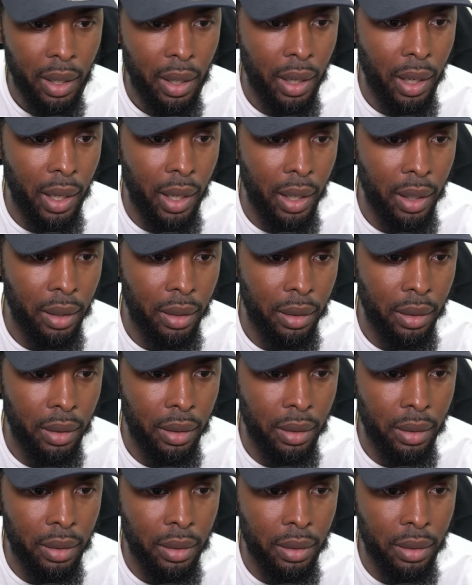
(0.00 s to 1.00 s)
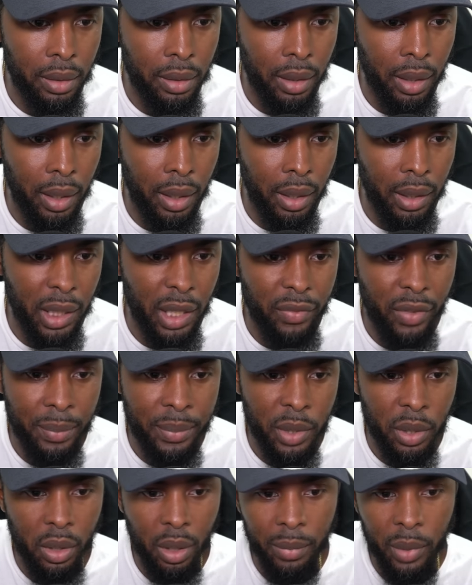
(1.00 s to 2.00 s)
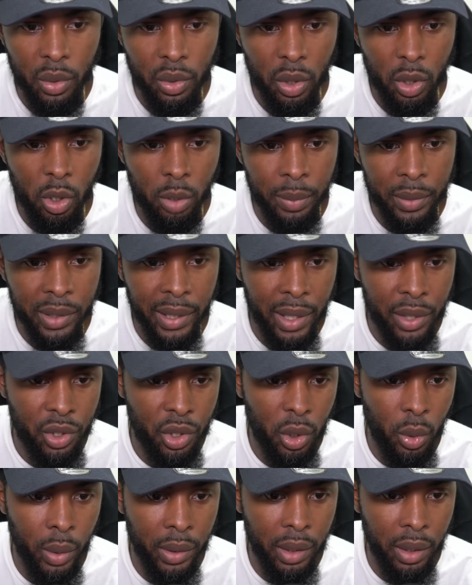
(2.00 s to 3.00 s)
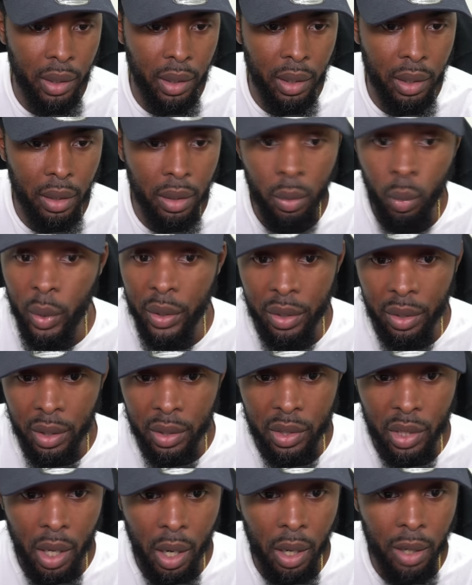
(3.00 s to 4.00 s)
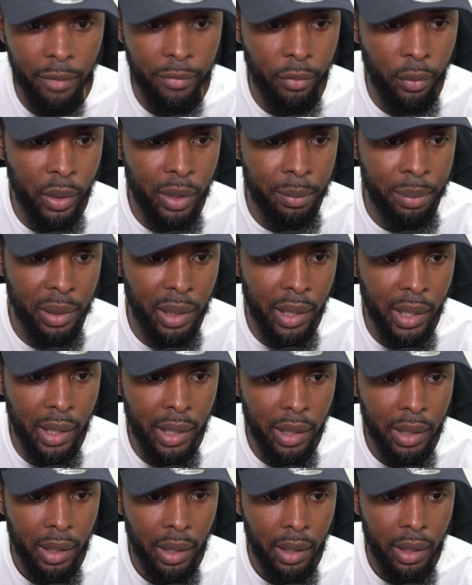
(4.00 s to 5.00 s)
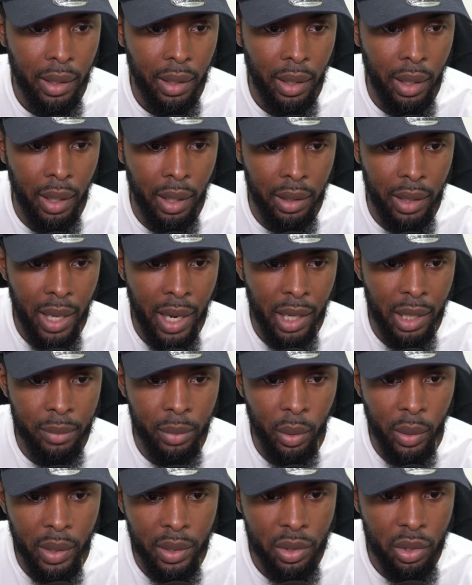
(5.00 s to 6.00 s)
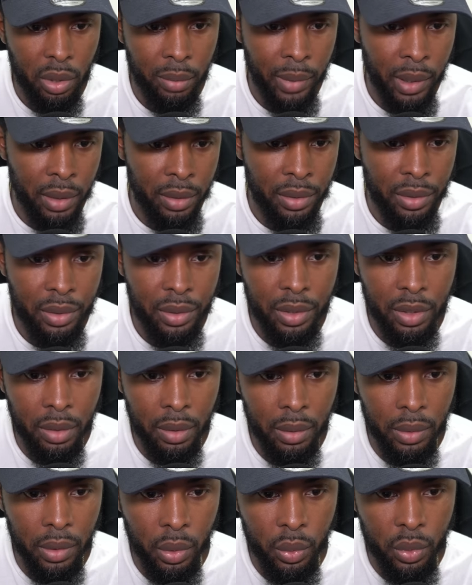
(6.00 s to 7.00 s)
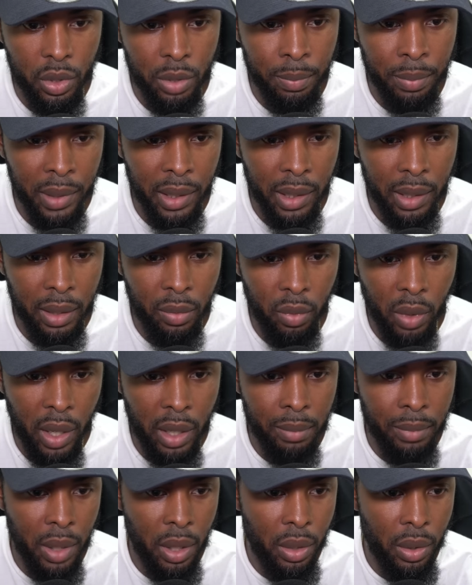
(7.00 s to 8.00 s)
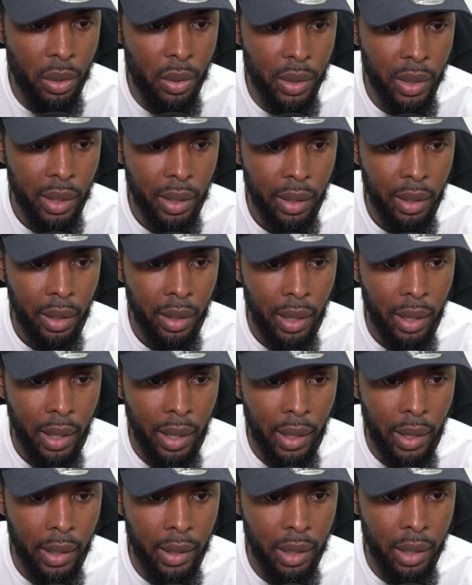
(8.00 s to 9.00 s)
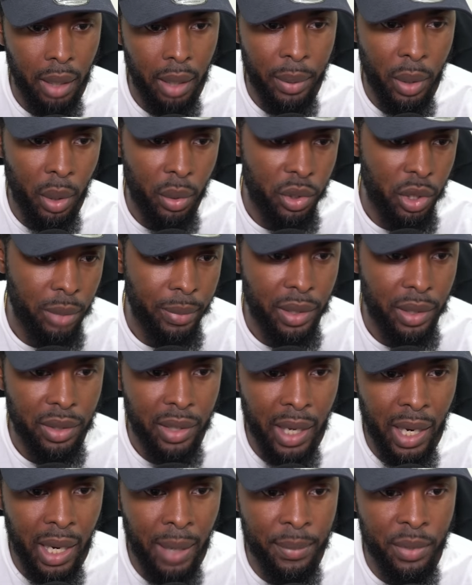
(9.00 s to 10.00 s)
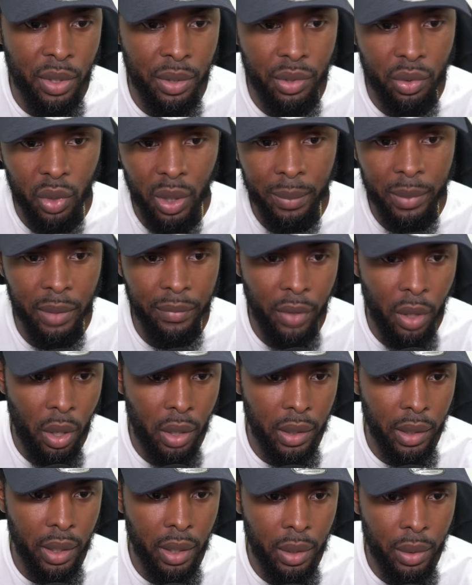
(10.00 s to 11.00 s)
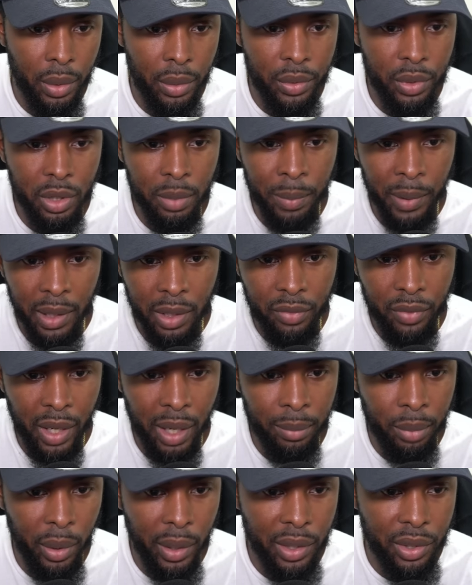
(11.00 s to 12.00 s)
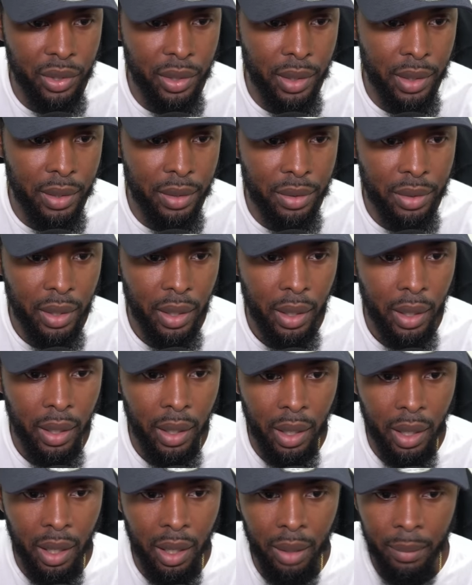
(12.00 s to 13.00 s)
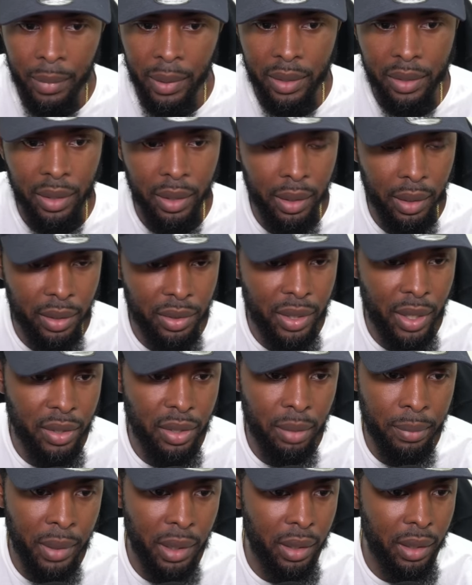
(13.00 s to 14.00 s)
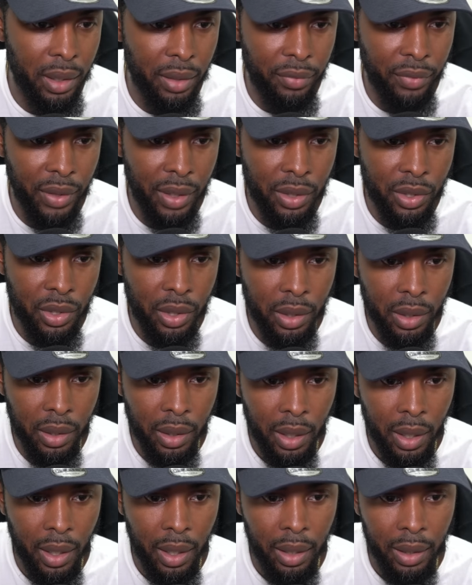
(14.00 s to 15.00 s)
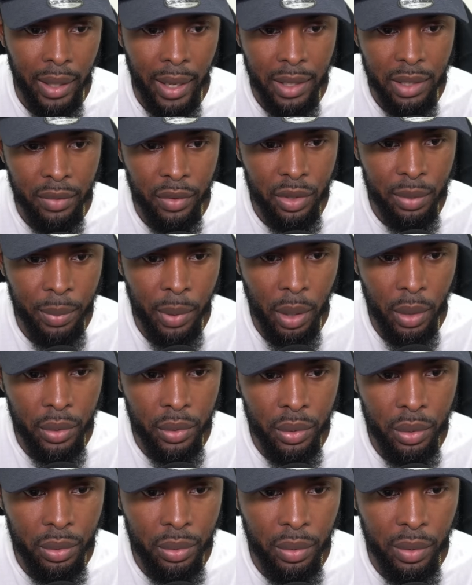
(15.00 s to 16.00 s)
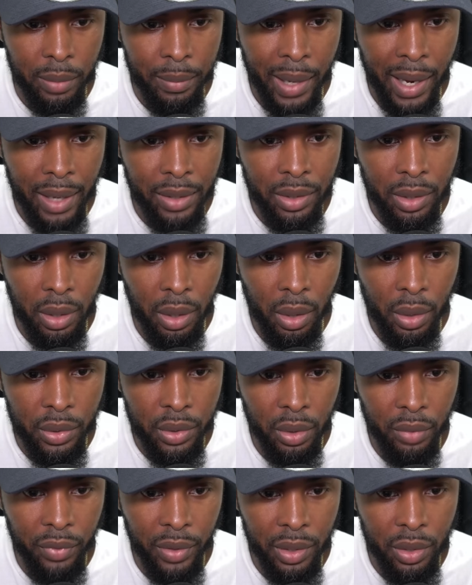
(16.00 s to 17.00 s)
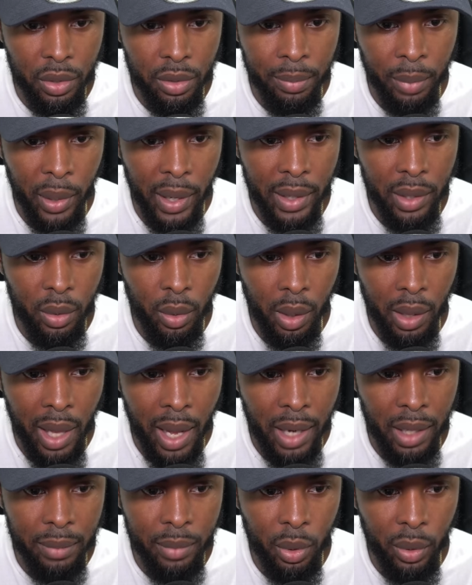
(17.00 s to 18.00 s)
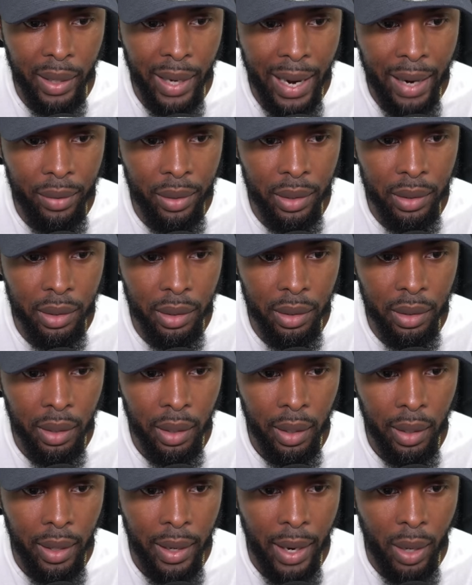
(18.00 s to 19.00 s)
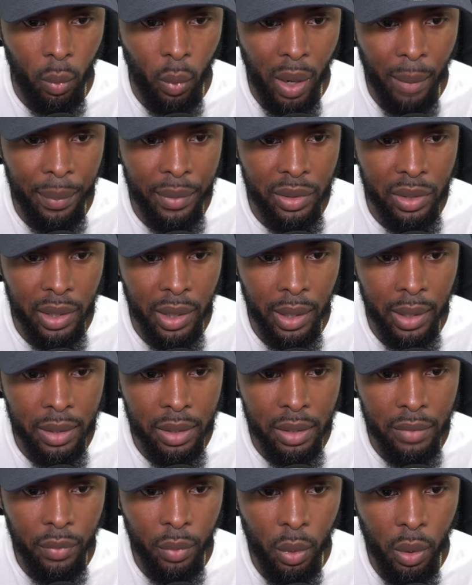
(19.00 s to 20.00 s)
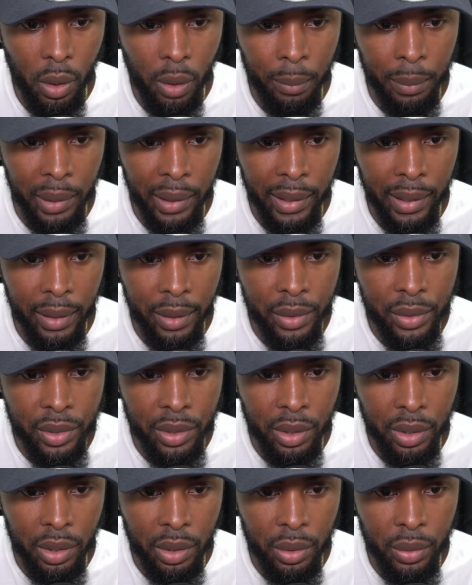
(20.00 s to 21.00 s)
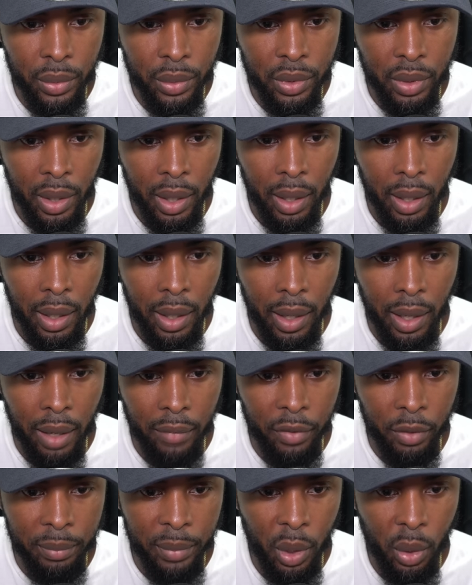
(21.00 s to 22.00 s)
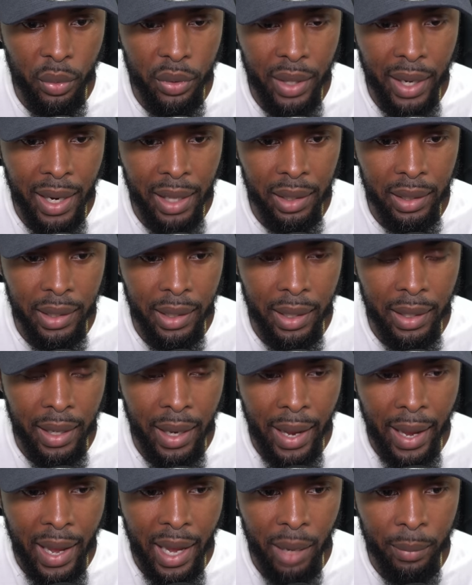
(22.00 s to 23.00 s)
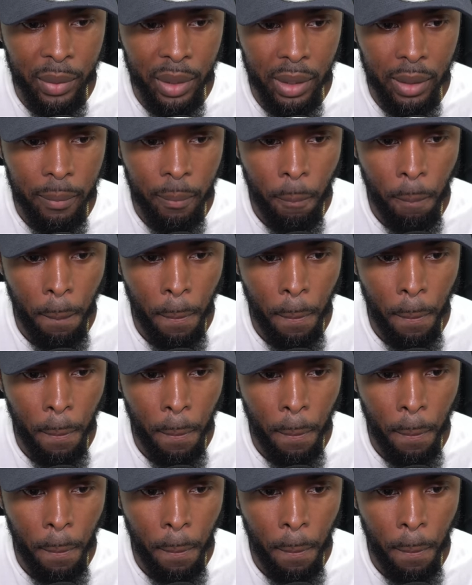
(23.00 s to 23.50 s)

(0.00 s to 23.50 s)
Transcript: Uh, uh, live up to your musical potential with the with guitar free play, uh, unlockable instruments, new speed run mode, and uh, post your best times. Descriptive audio, speech vibrations um, as an accessibility feature. Last of Us Part 2 Remaster also features brand new unlockable character and weapon skins for players to use uh, for both Ellie and Abby.